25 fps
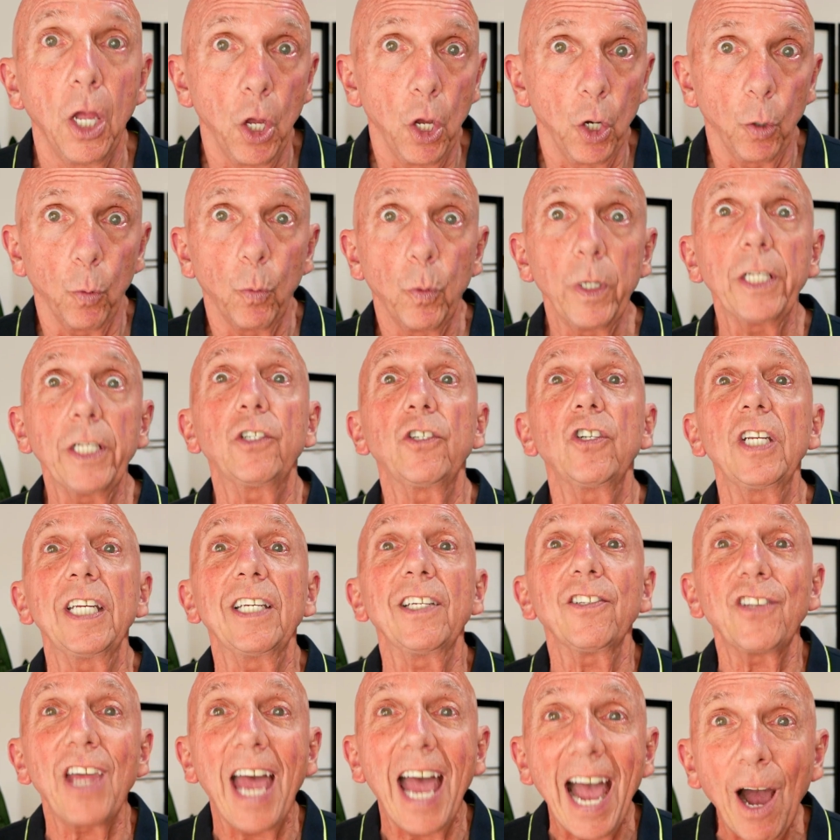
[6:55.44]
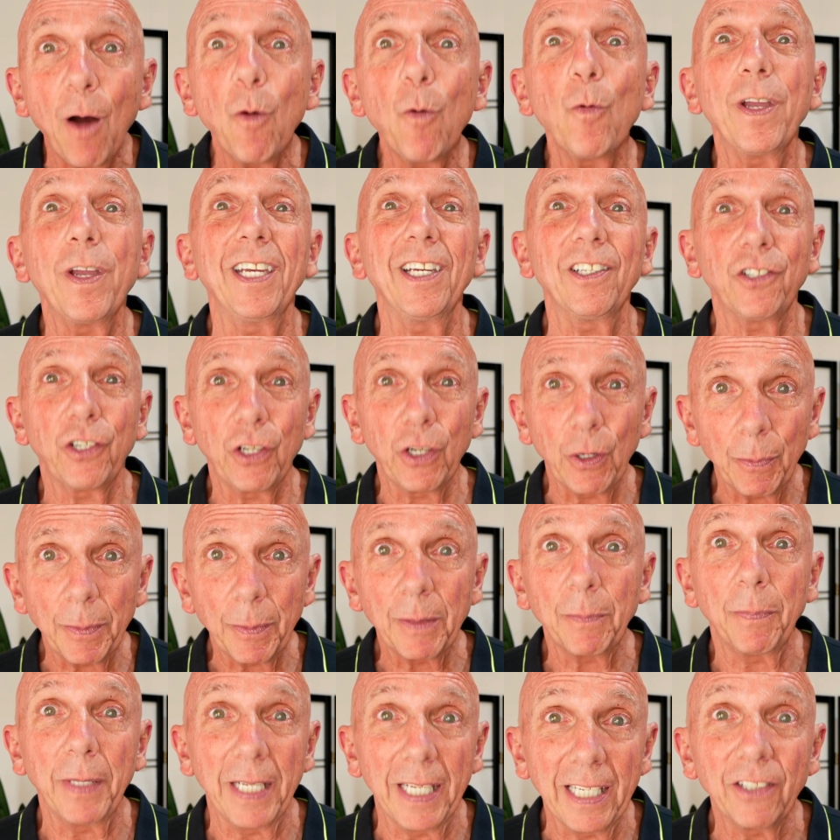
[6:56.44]
which is how we as human
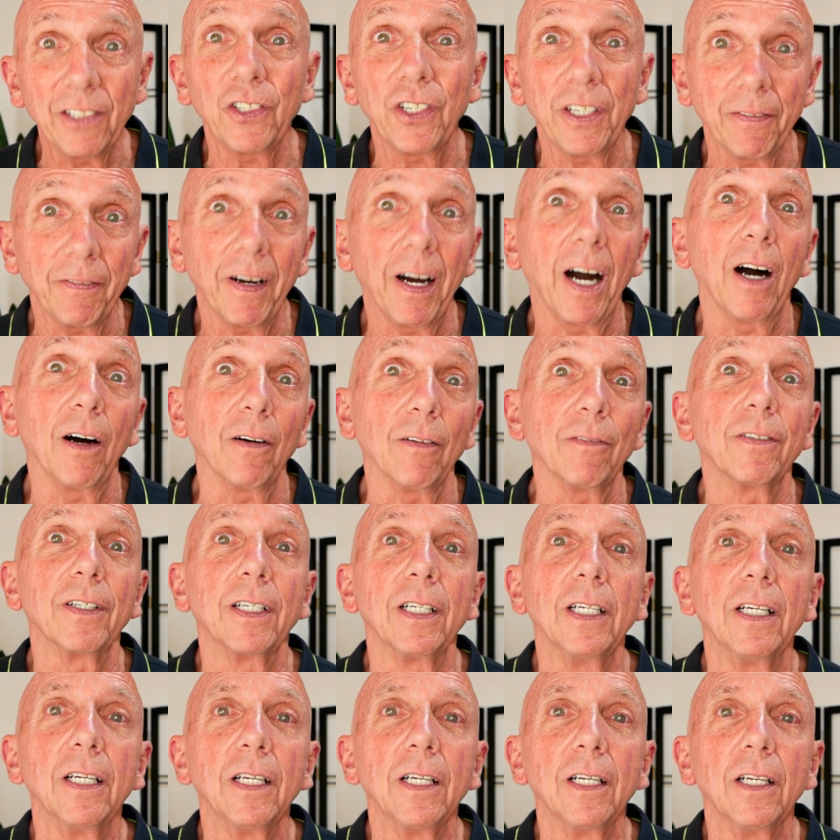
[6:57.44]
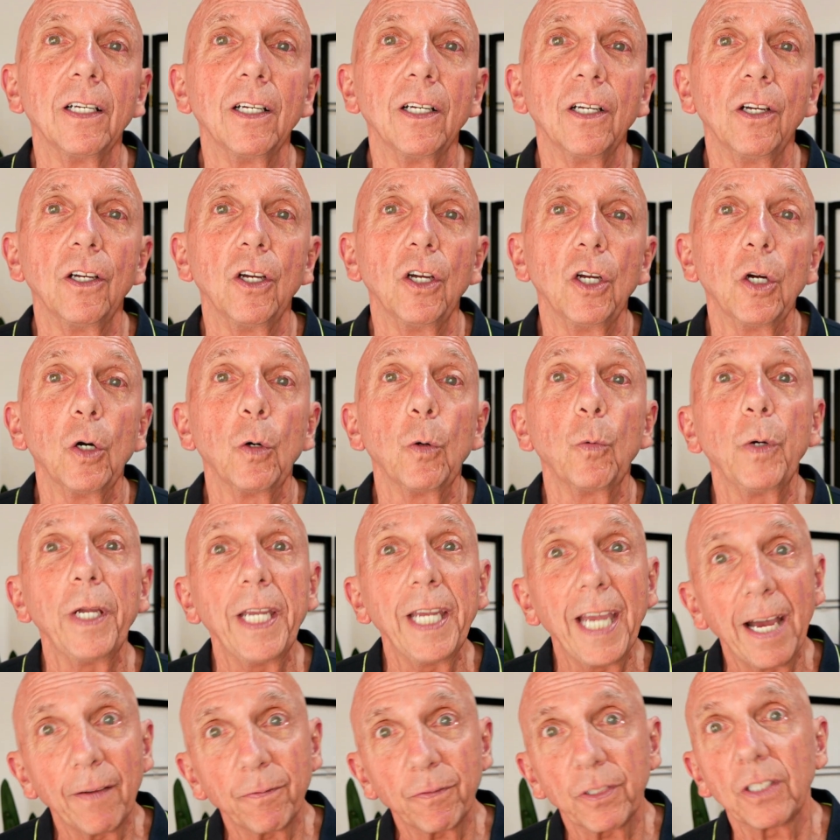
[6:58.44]
beings evolve. We
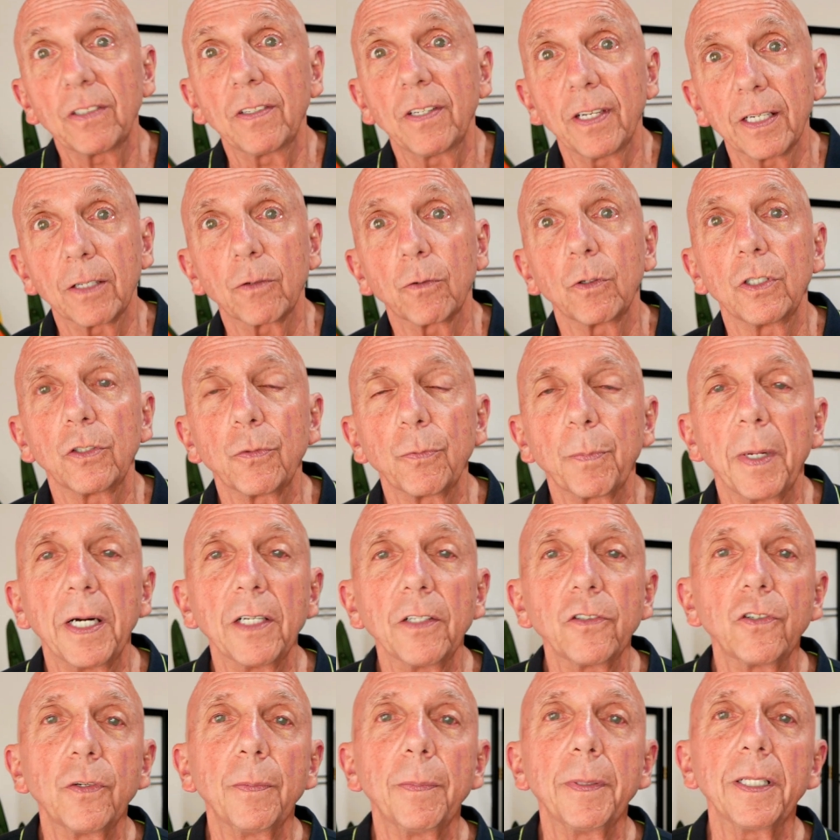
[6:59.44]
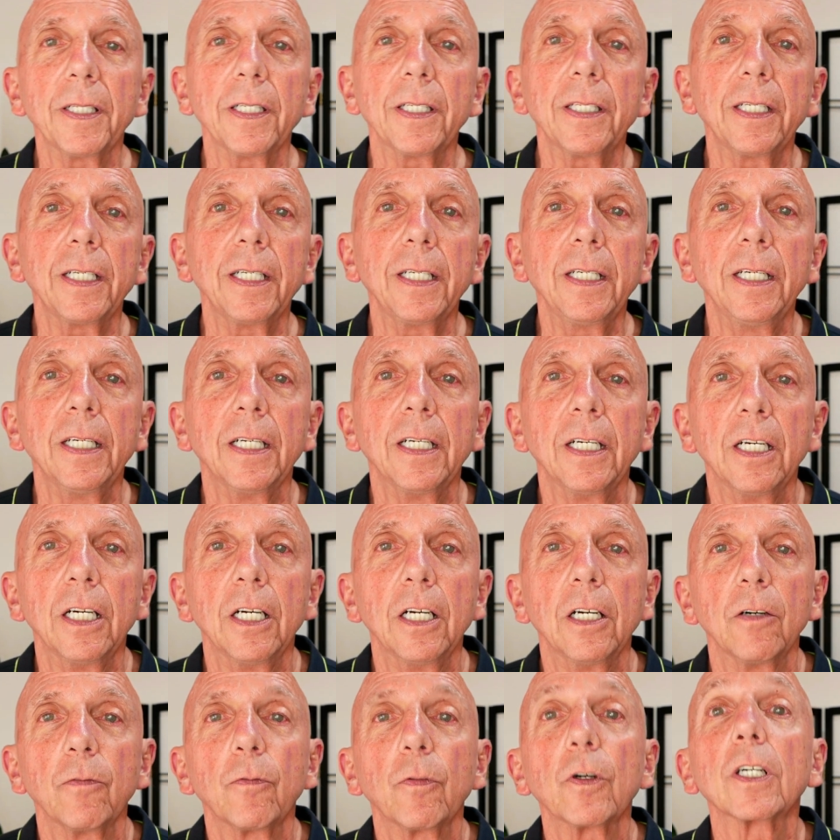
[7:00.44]
have to take responsibility
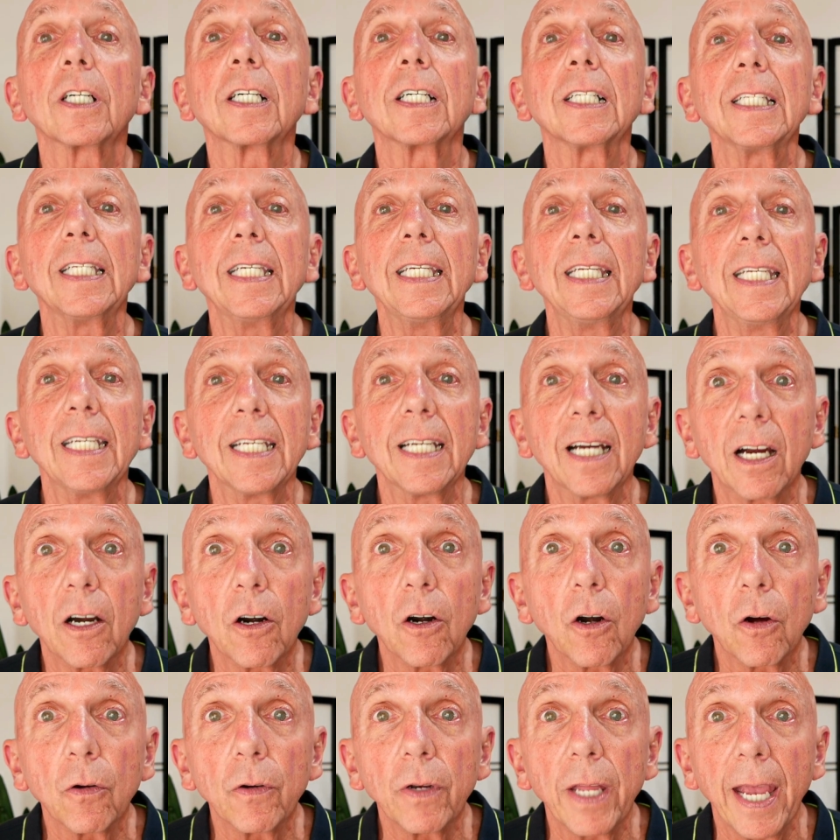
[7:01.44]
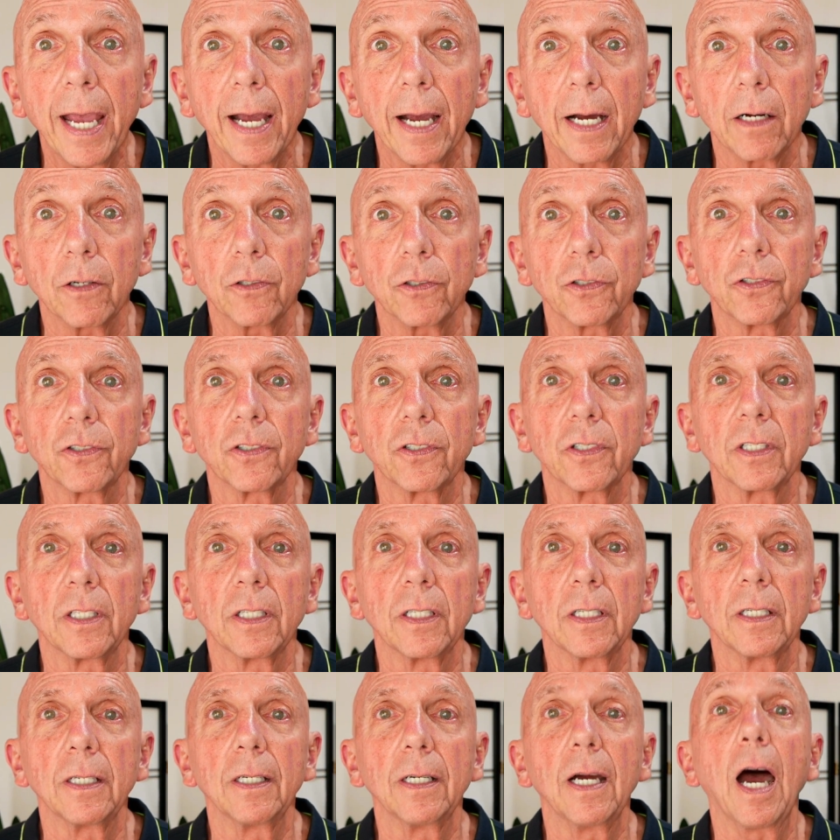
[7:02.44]
for cleaning our own house,
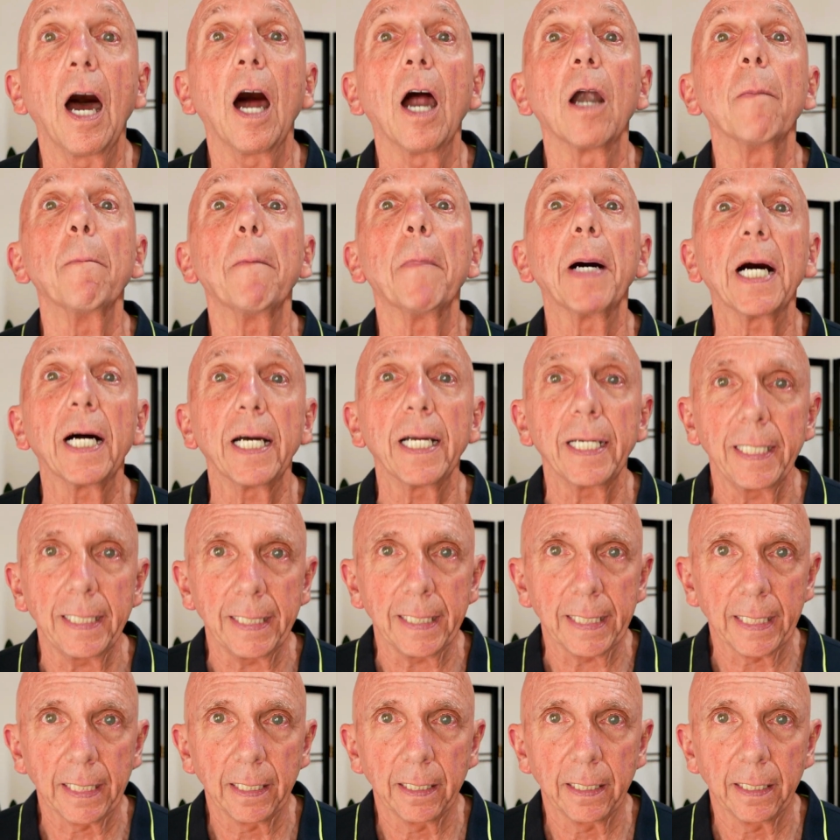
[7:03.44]
our mind,